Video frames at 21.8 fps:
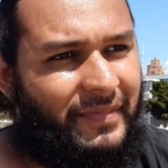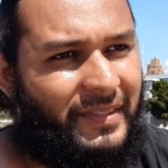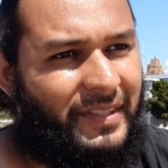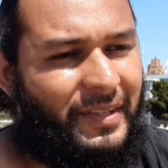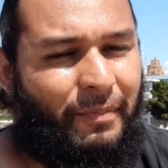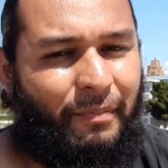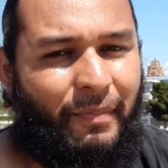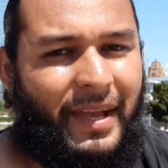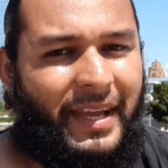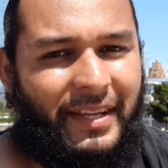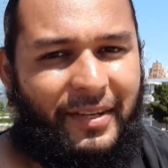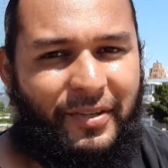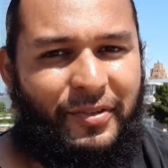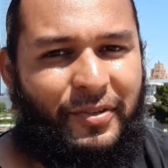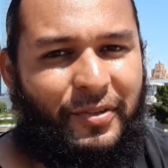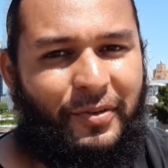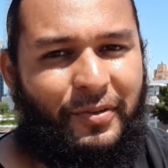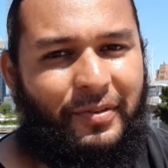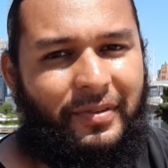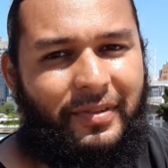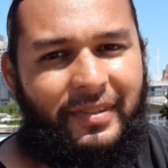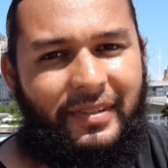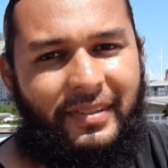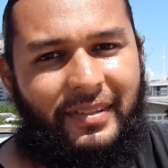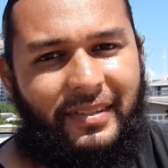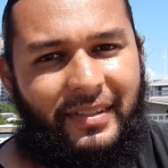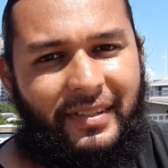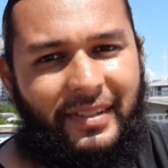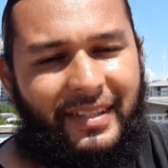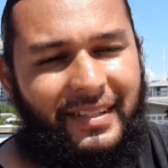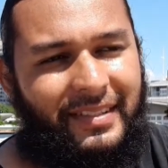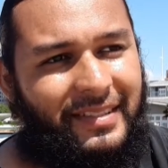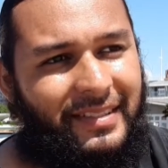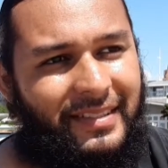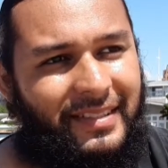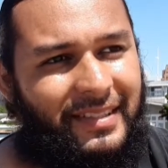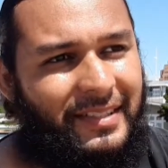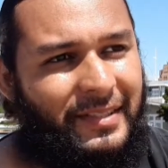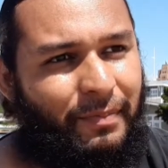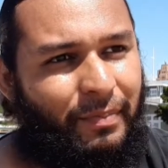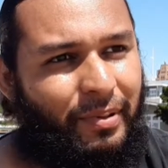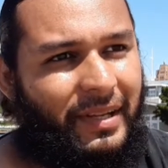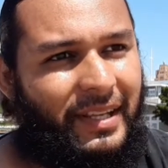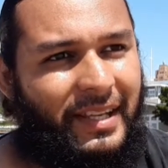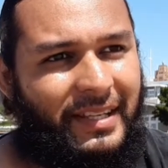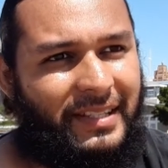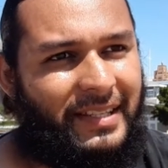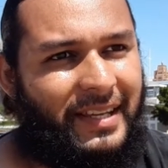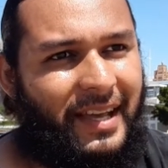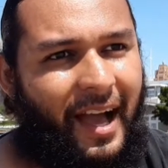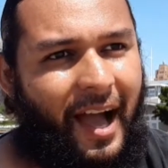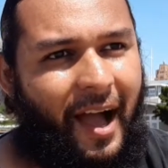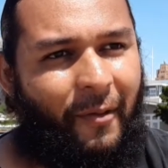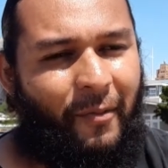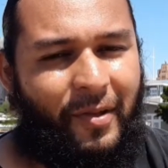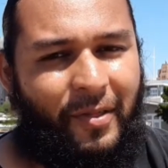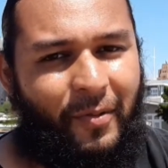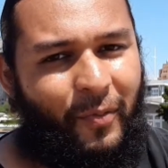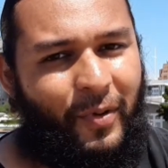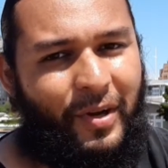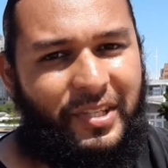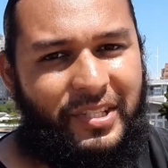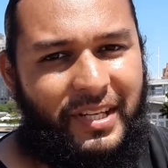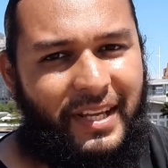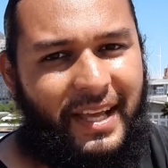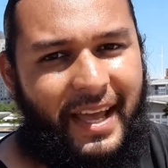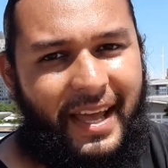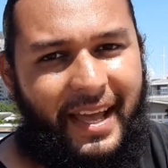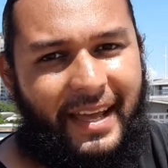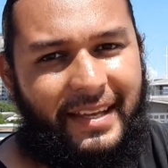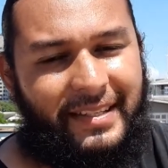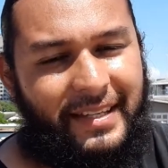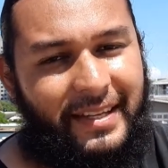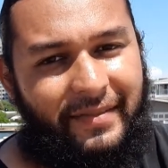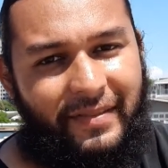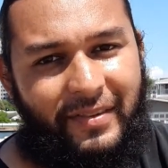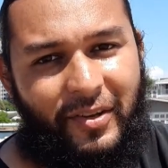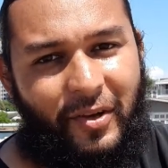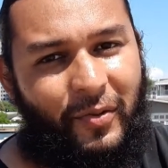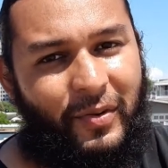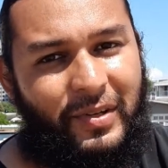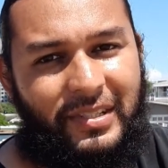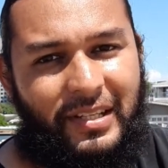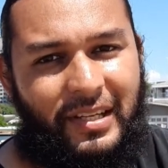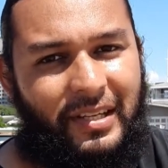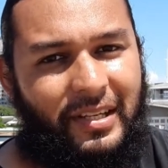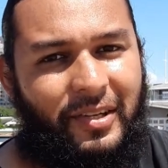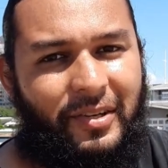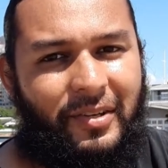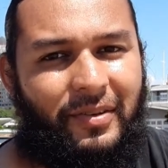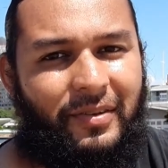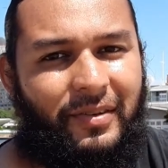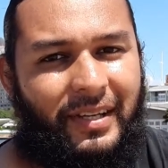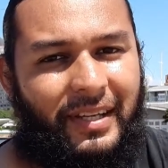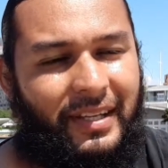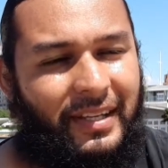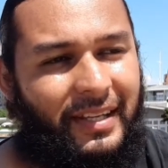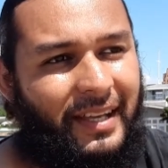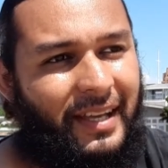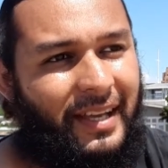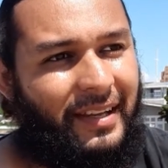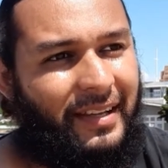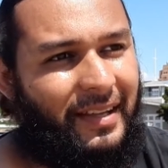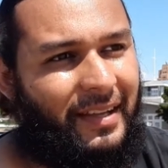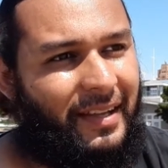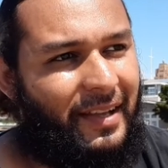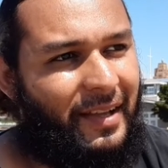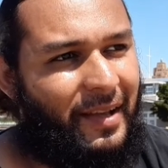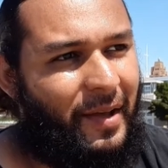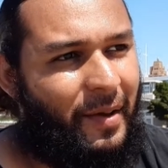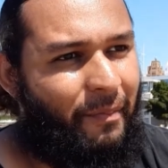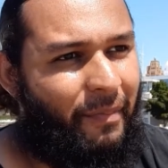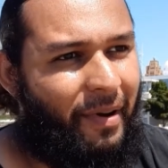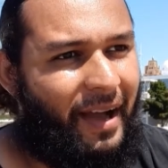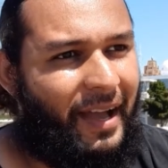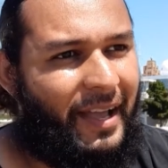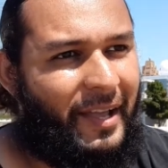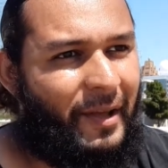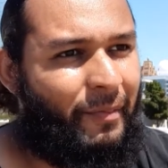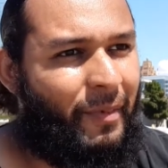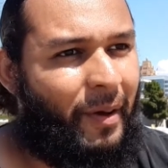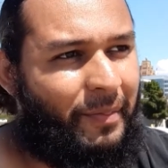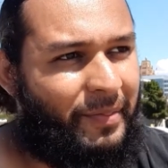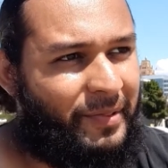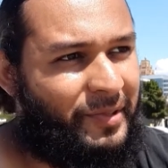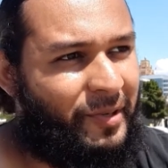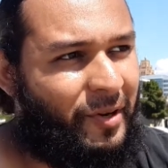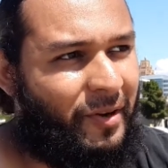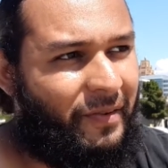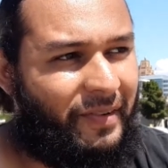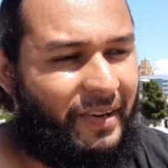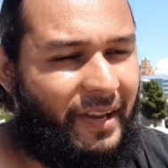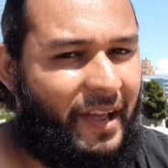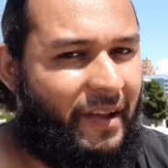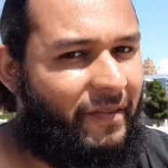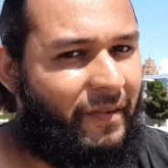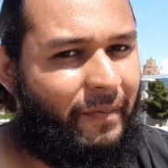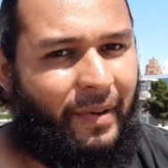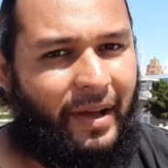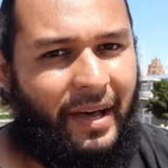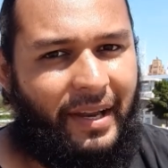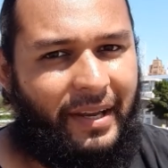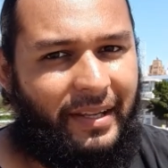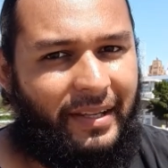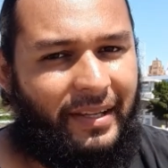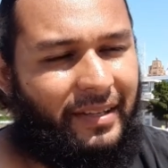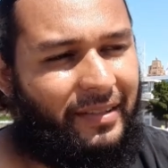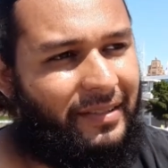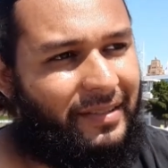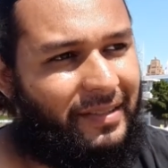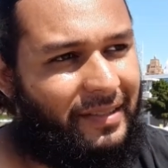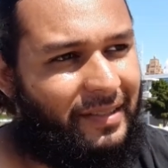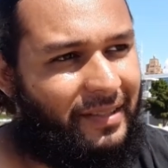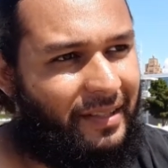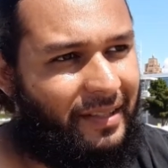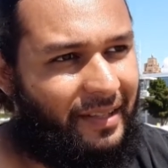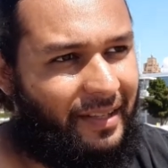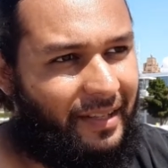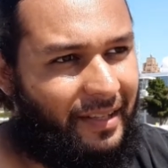to make do and to just please God with what she has, even though it's a little. And yet, by him observing everybody else,